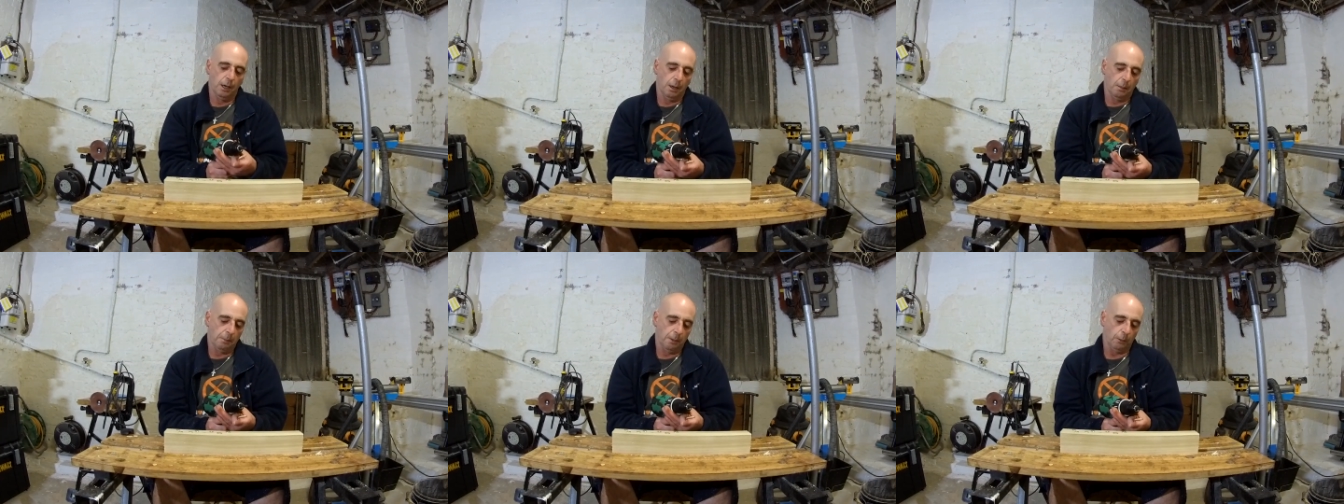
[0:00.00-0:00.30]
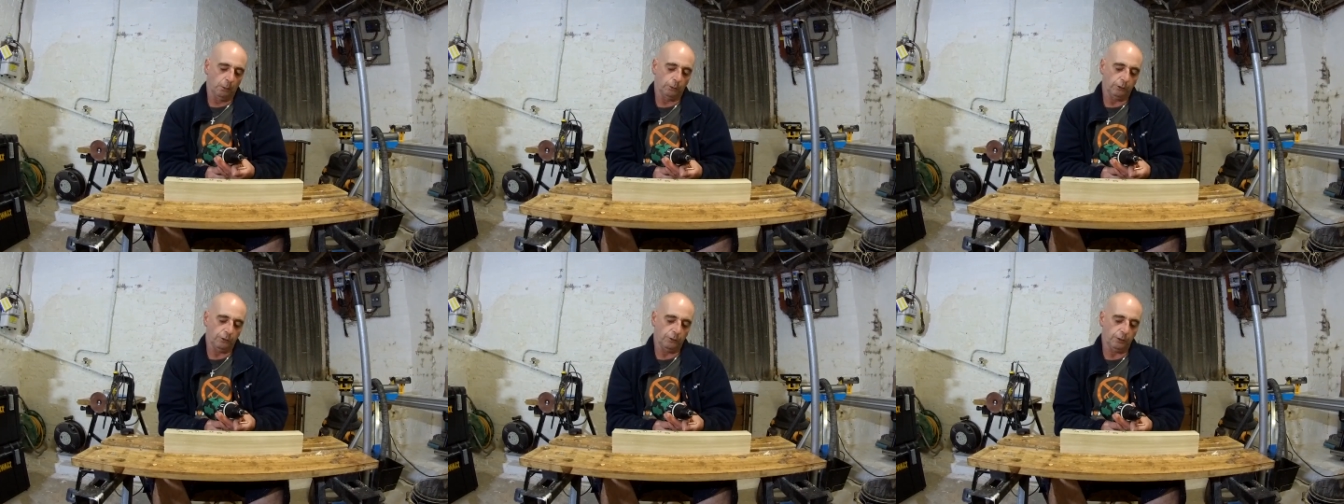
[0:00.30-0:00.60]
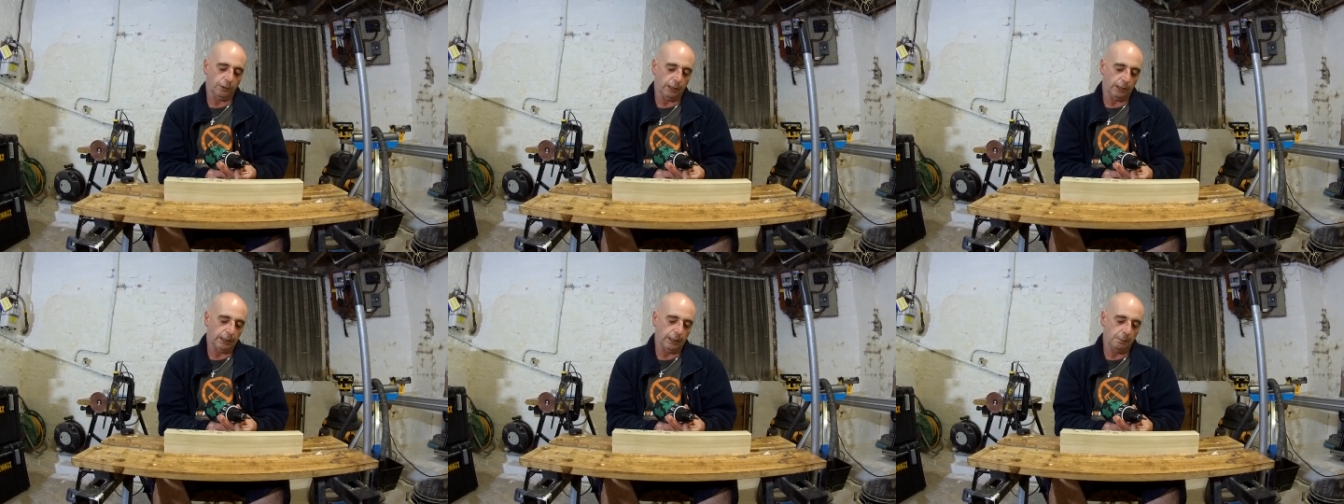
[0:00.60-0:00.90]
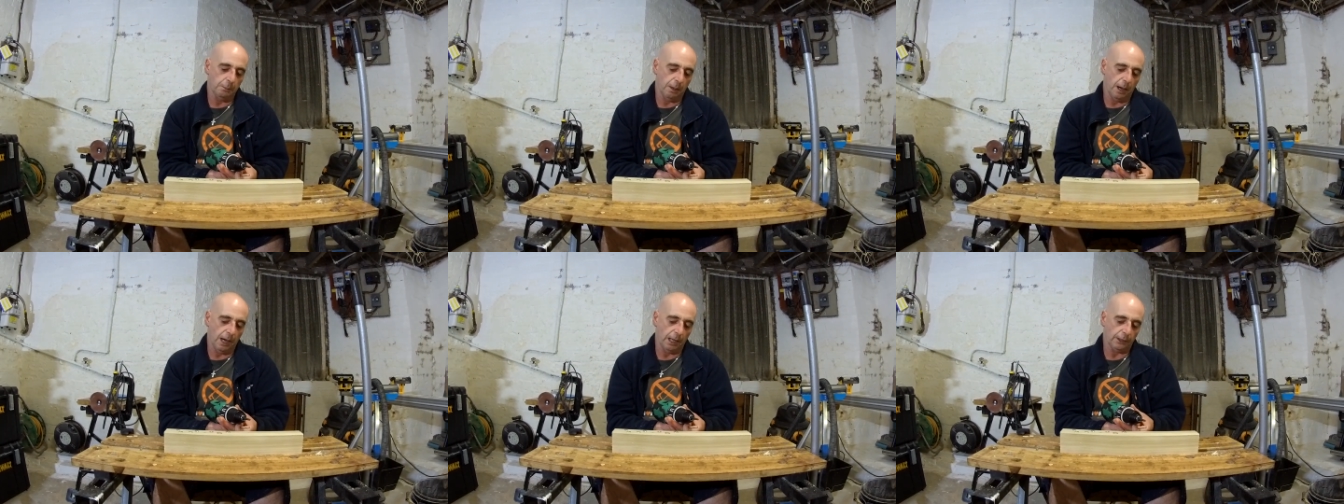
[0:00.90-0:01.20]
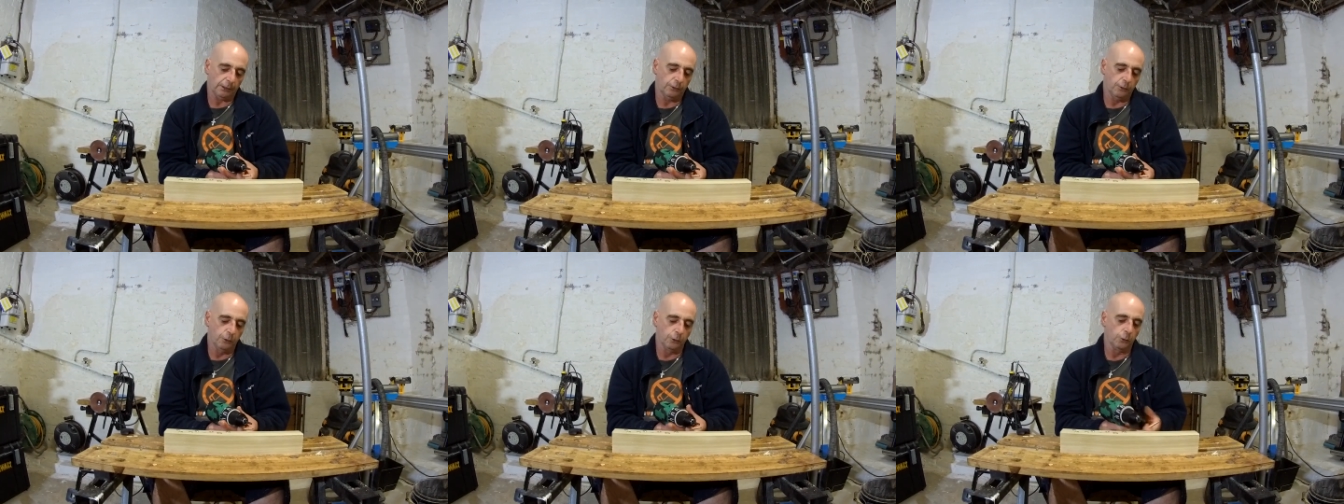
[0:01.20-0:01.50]
But we'll just click it
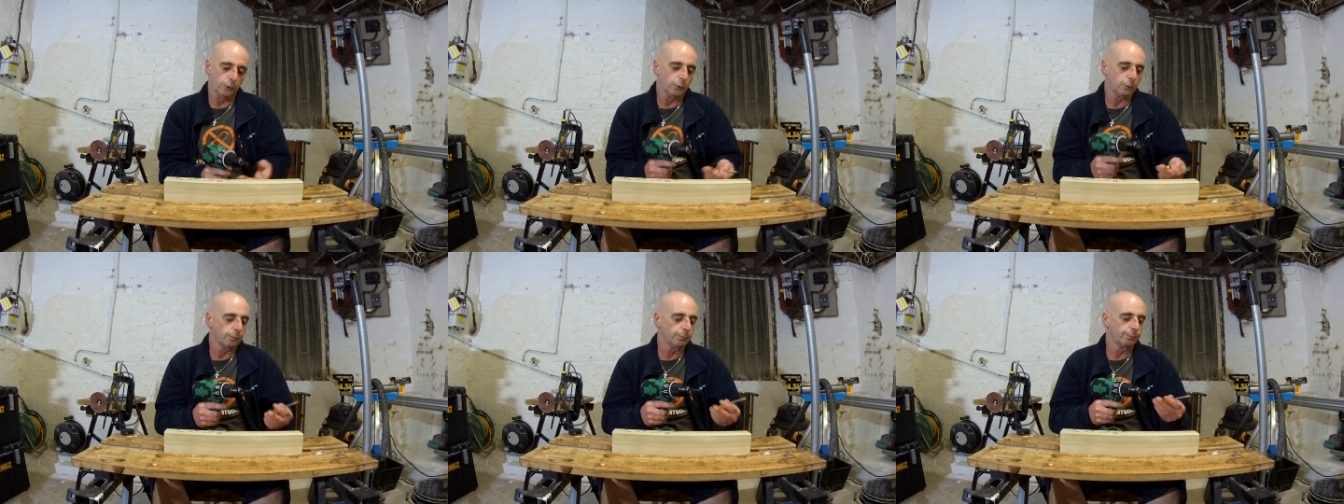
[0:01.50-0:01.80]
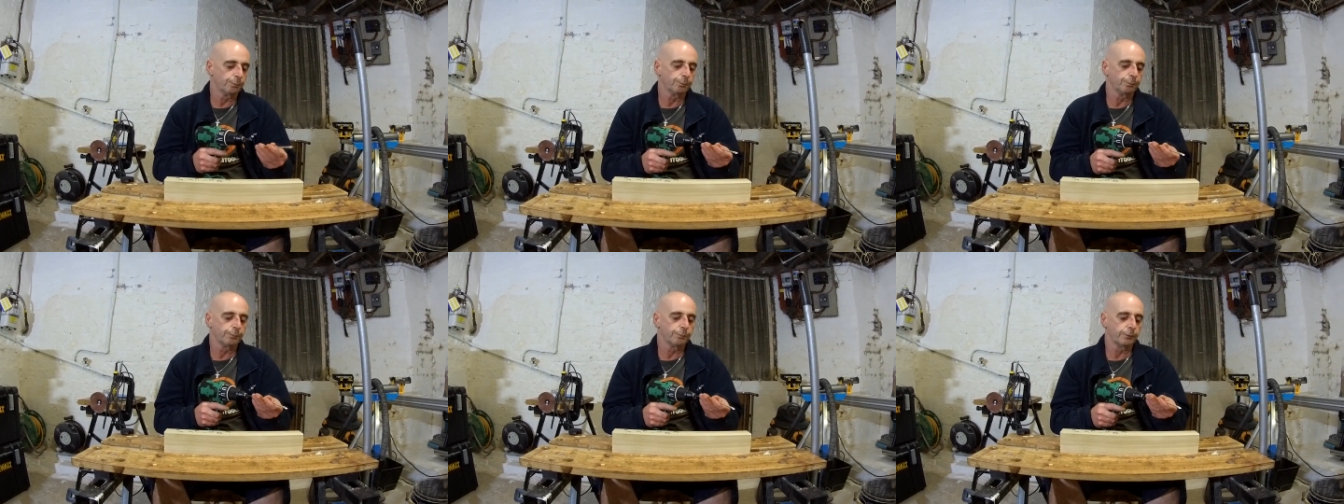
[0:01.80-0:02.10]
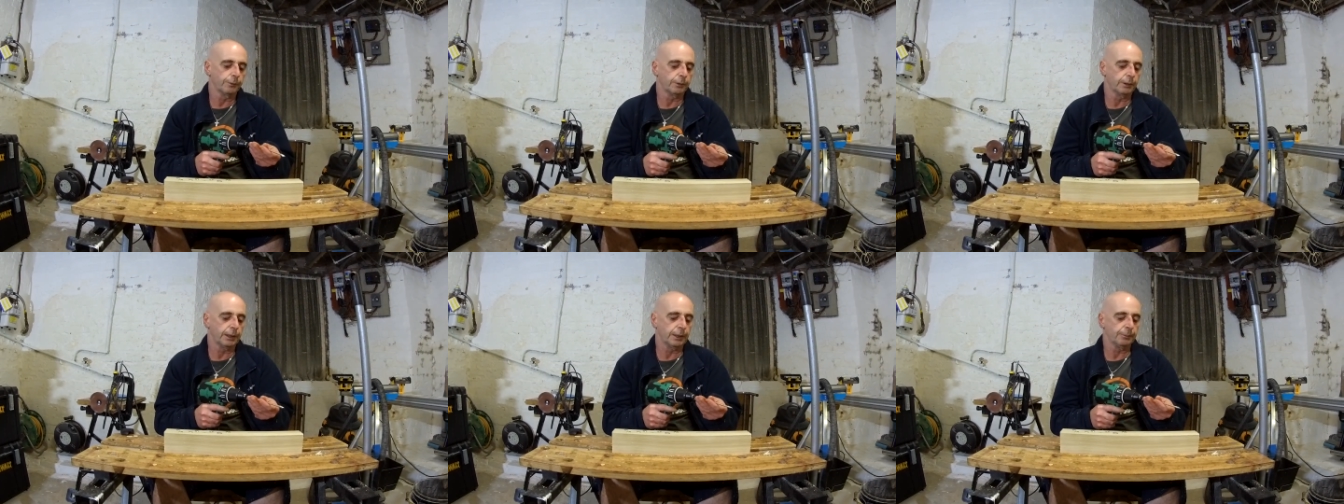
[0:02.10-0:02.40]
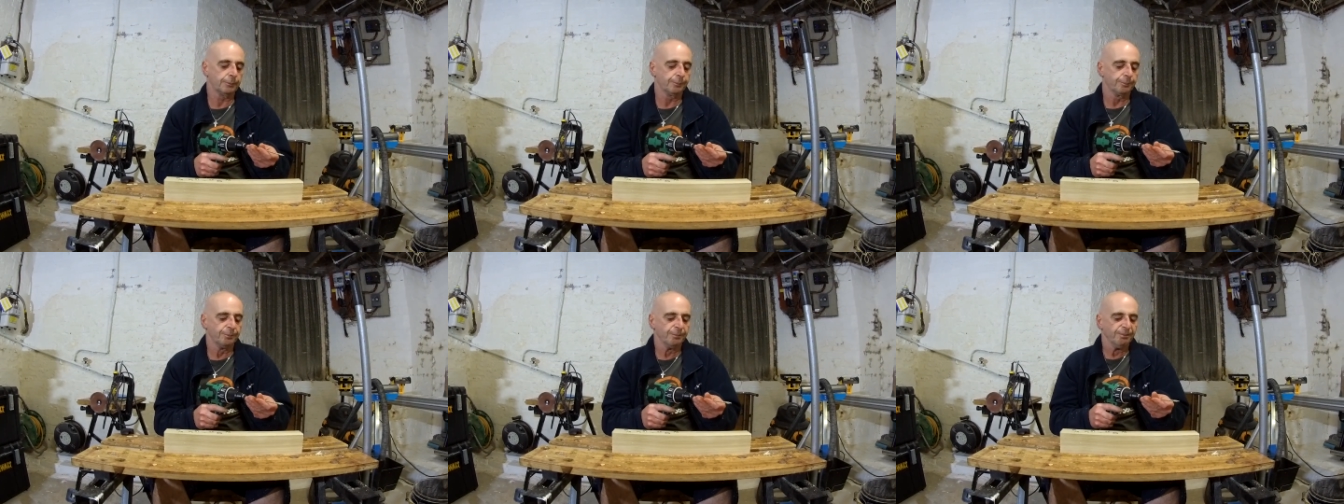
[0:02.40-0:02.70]
back to, right,